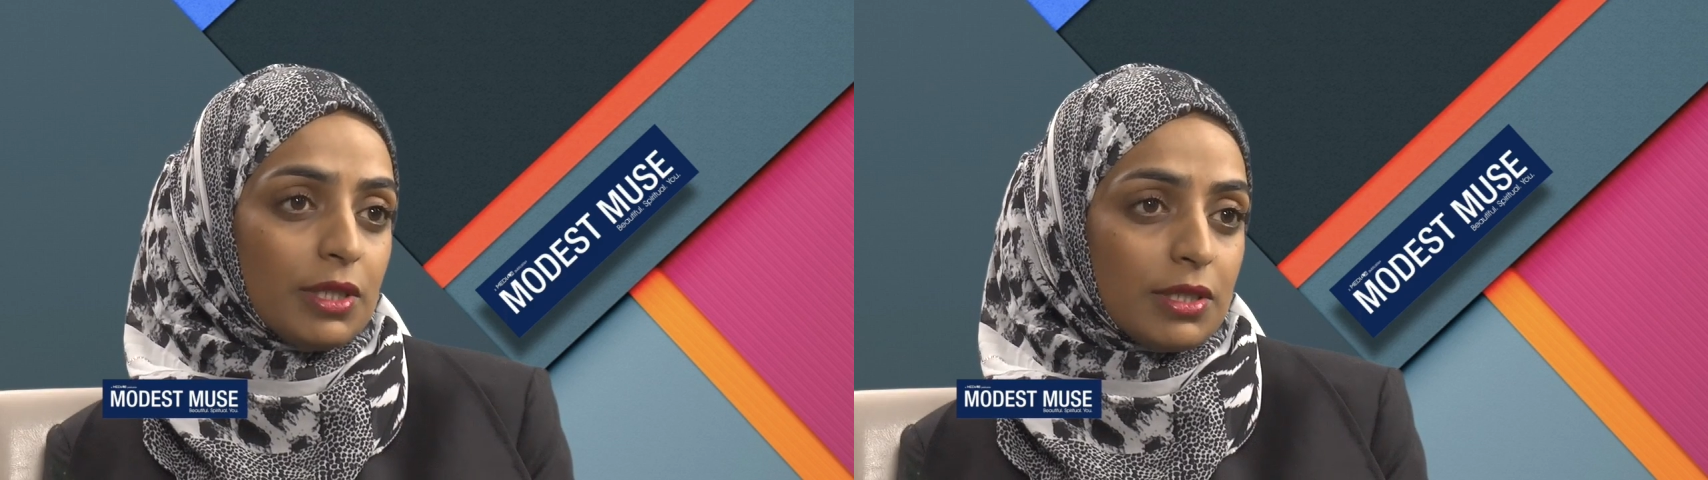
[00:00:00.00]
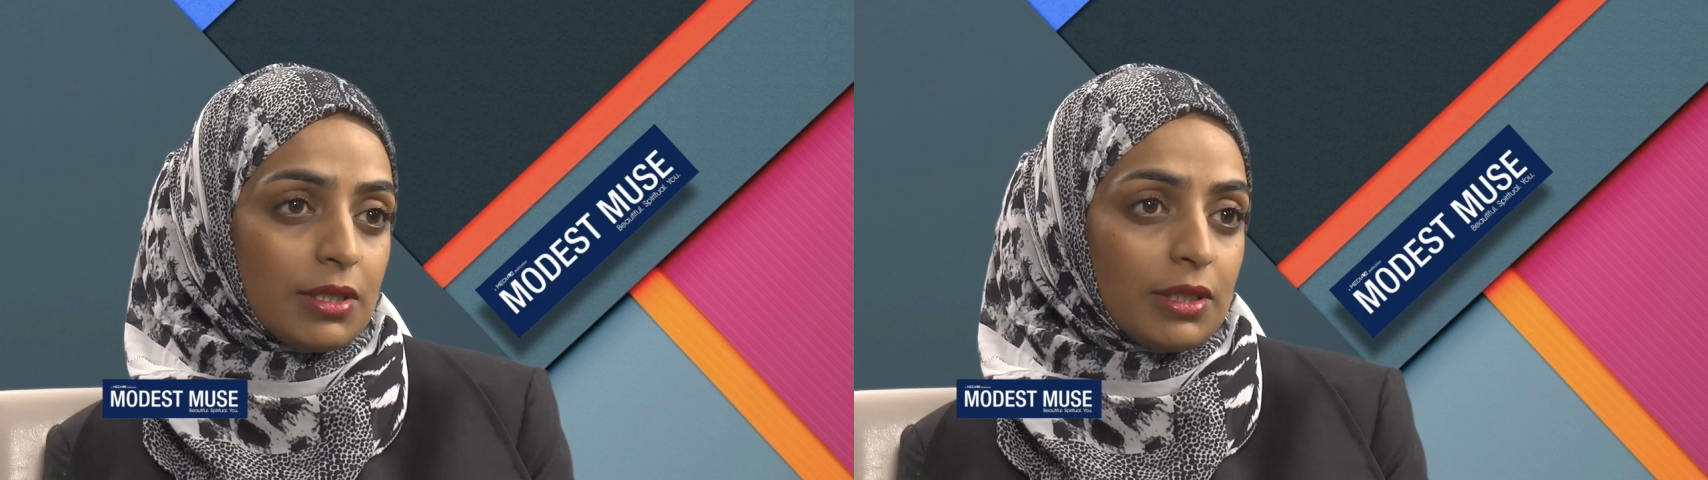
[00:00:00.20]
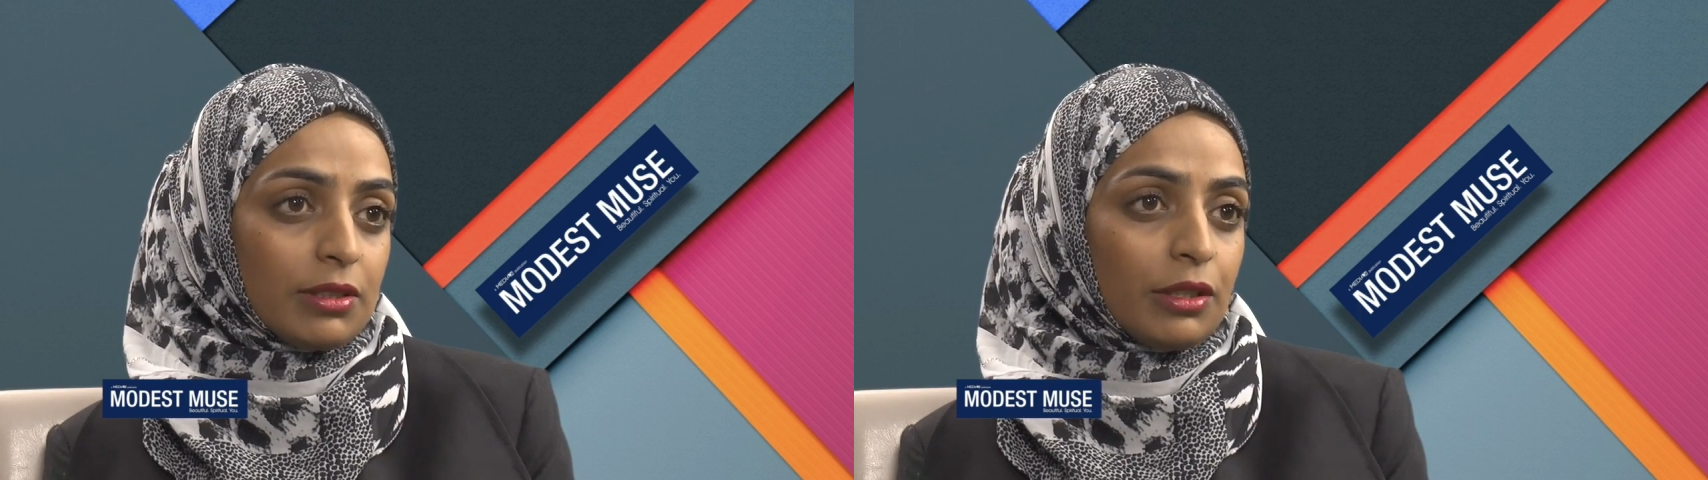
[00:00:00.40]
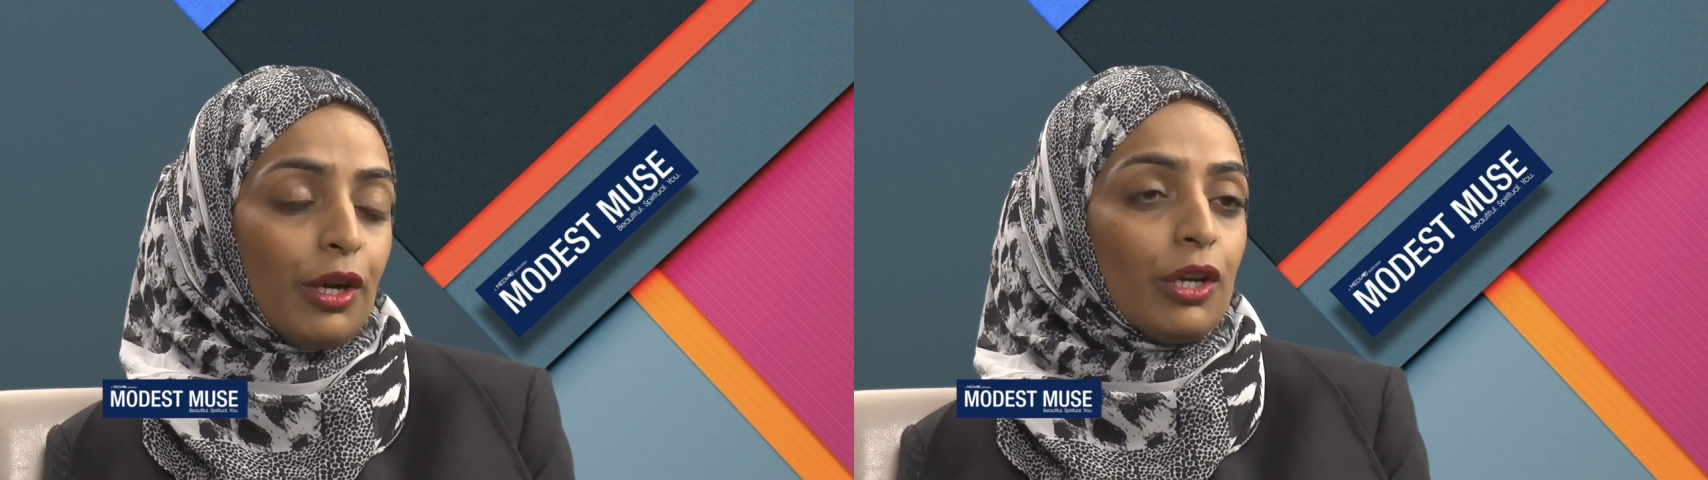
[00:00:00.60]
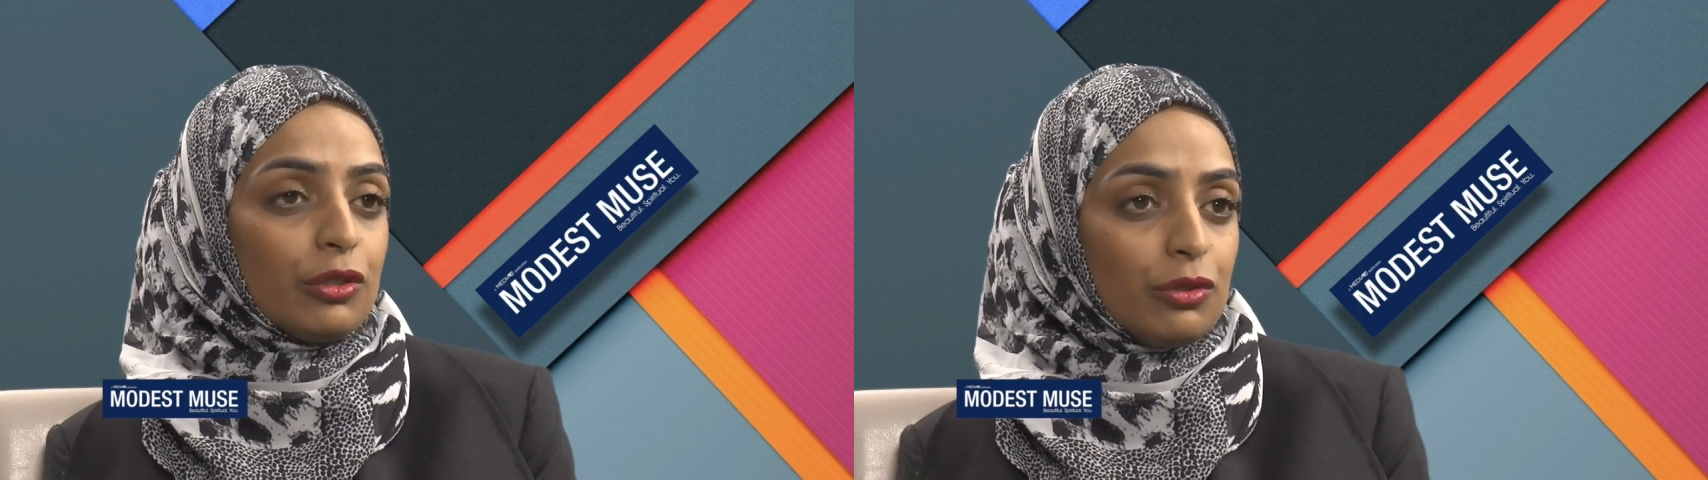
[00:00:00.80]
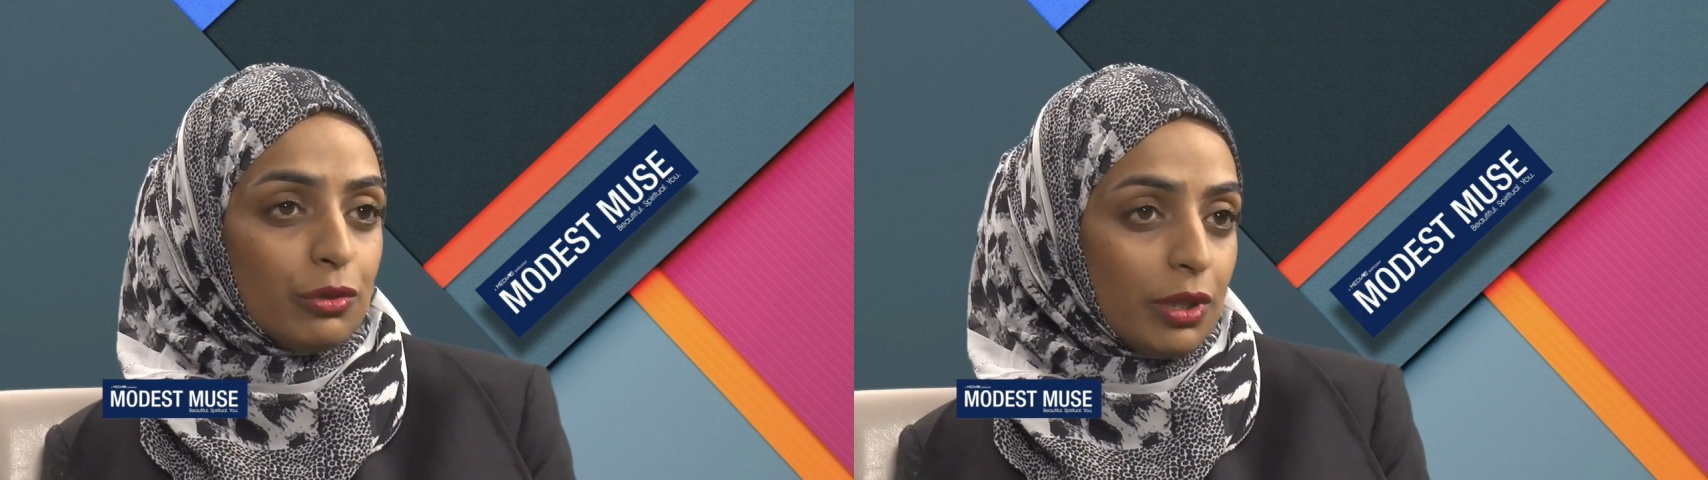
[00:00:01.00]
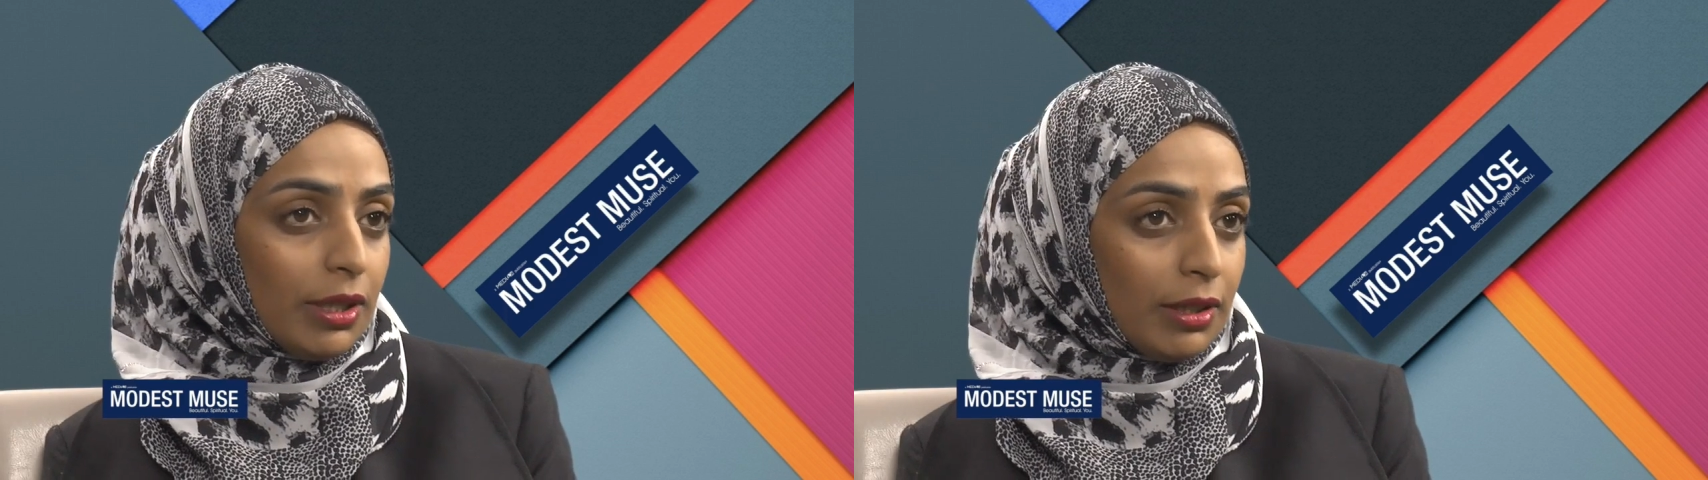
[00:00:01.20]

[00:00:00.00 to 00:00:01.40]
estate to